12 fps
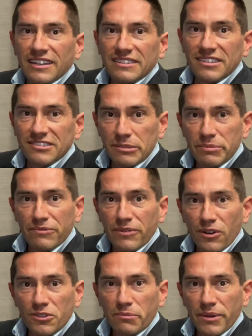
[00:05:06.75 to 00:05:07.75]
They slip and fall
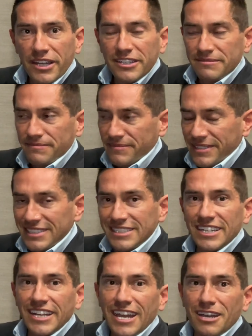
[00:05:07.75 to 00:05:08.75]
on their butt. It's
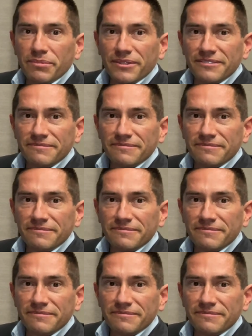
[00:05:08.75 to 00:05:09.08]
gonna happen.